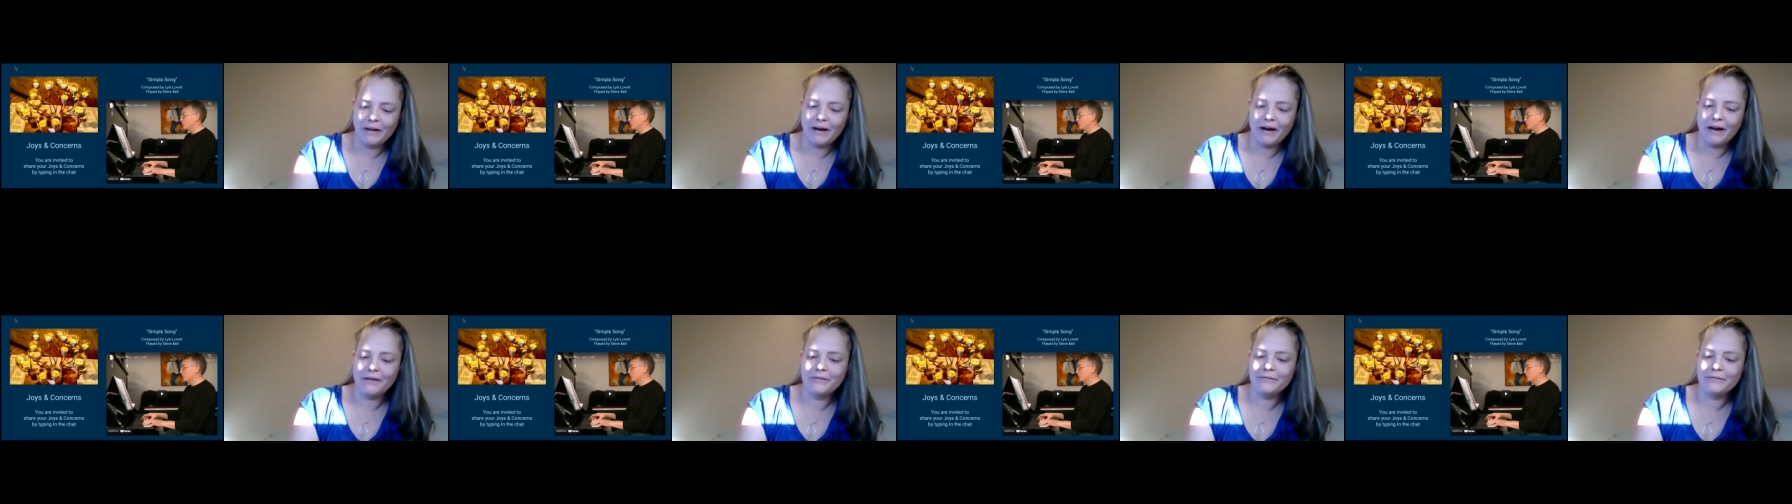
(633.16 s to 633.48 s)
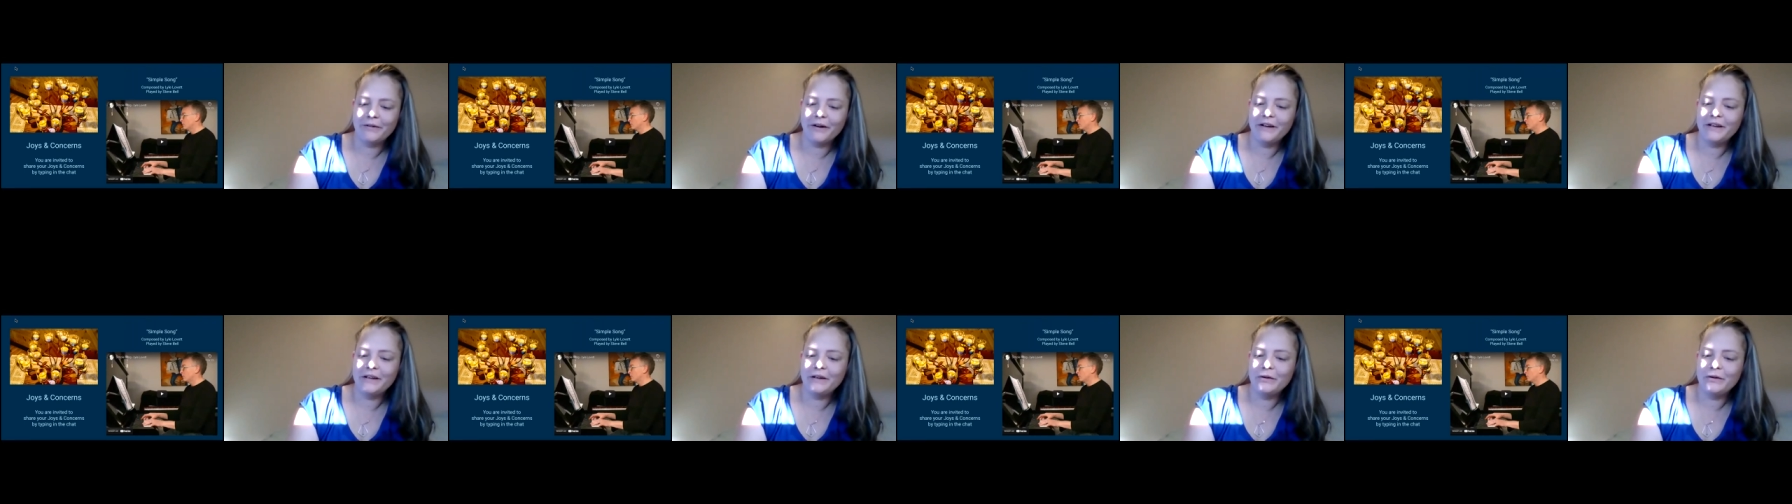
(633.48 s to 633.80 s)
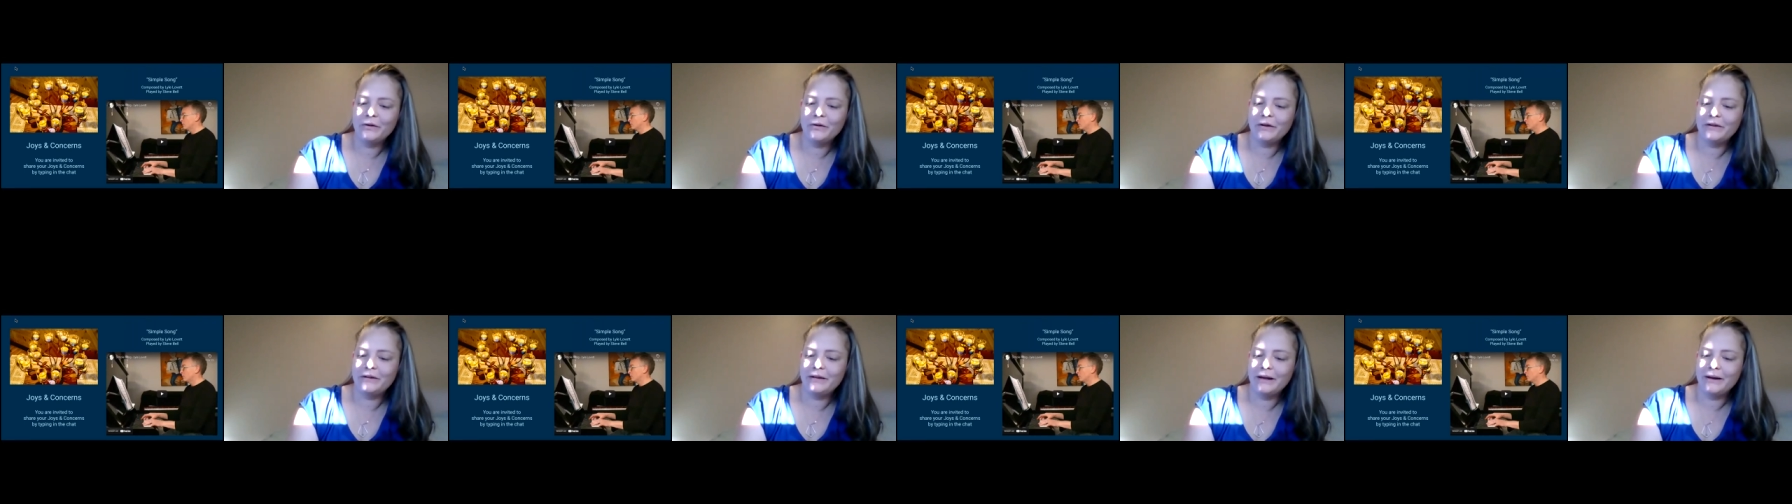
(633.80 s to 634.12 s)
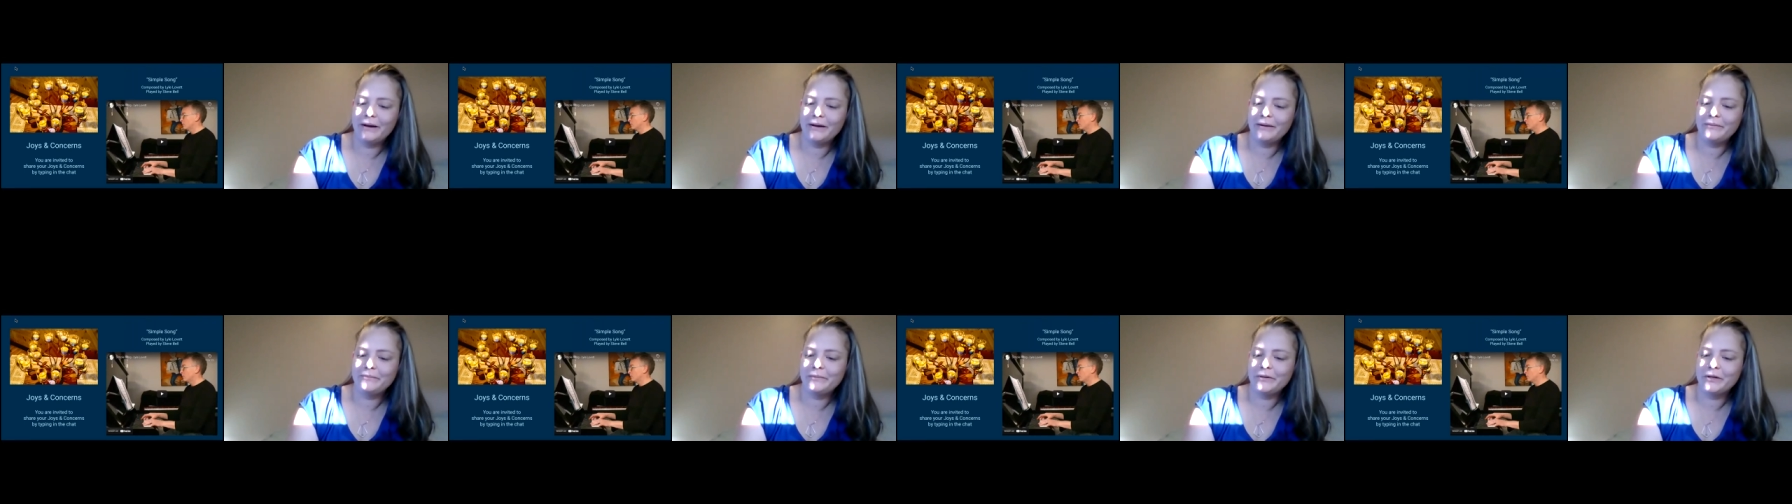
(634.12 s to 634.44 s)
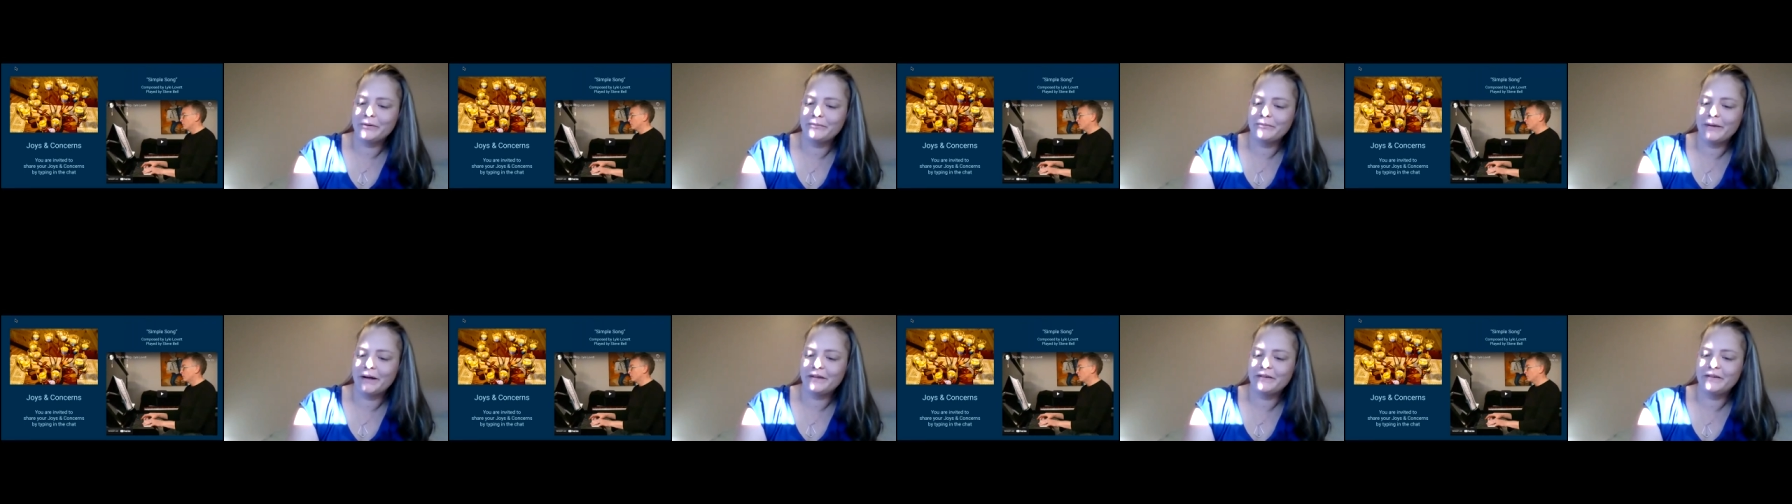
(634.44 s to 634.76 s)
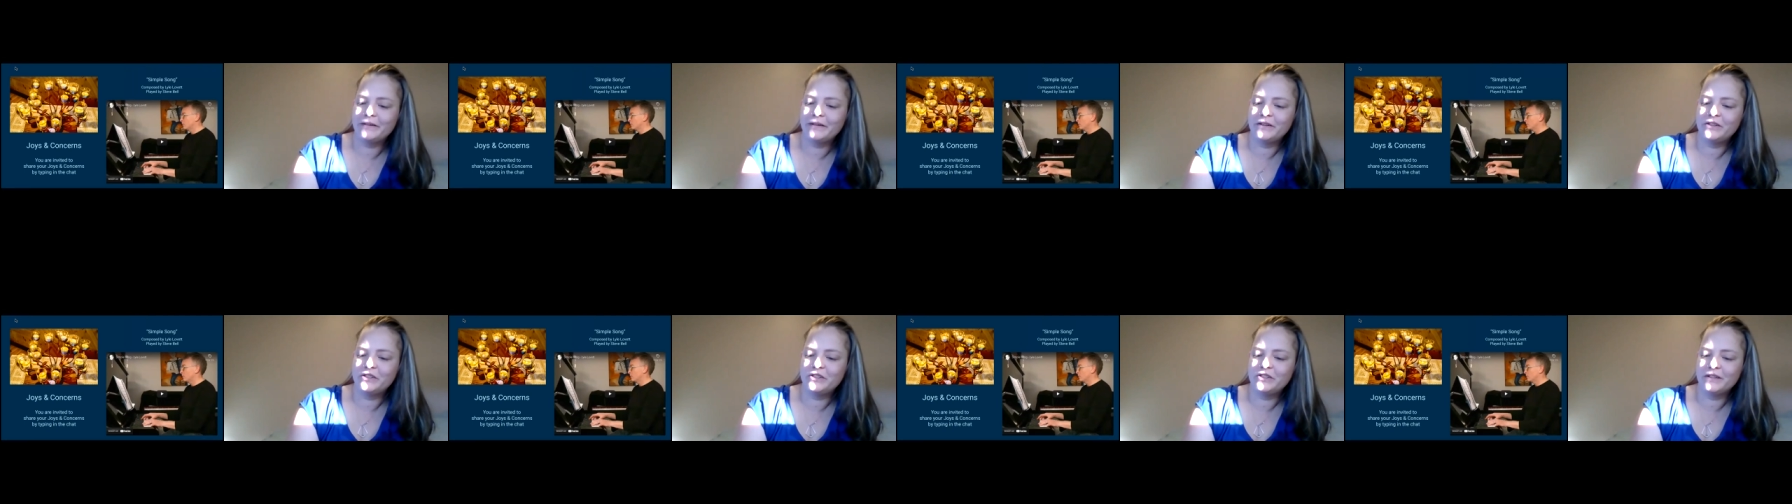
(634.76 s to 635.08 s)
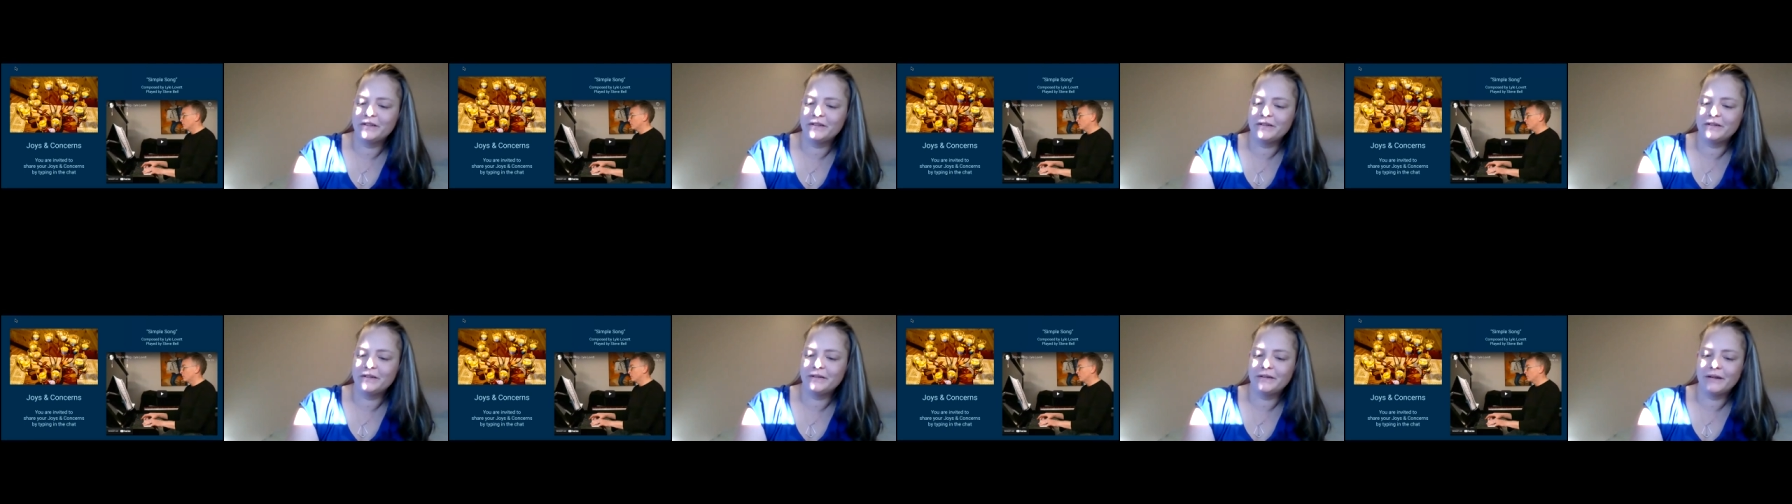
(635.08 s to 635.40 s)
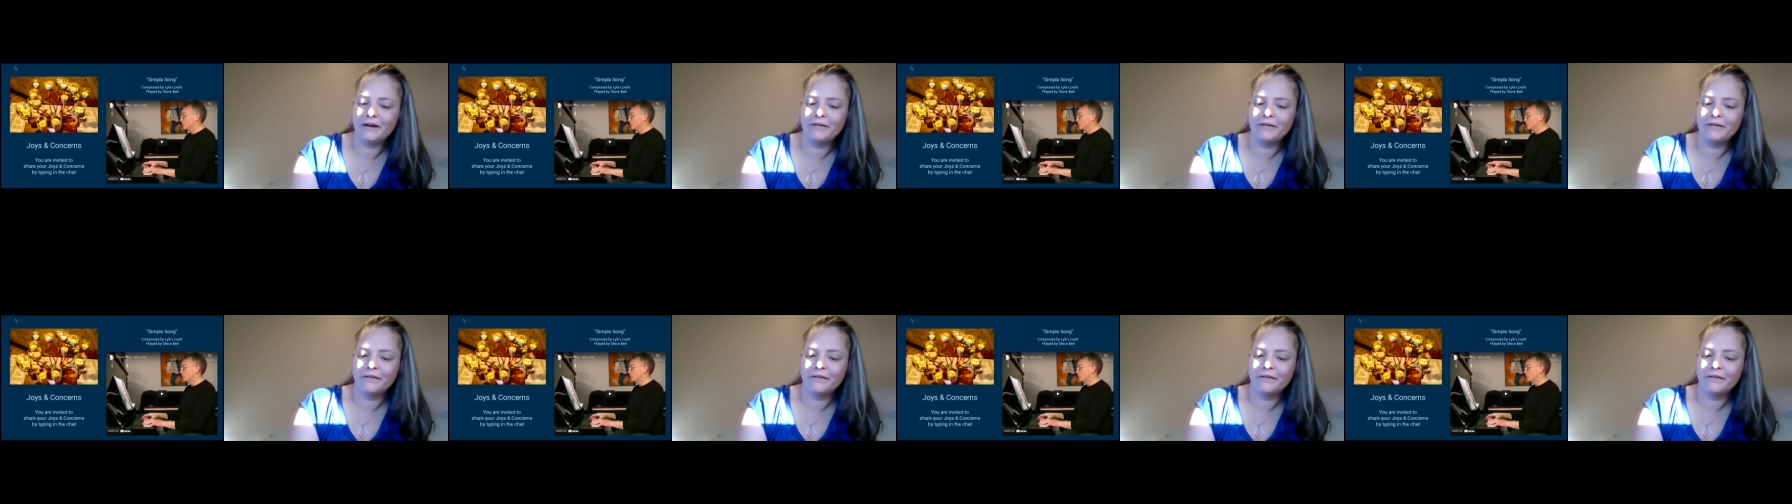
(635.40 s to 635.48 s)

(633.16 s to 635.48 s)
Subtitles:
I invite you to take your messages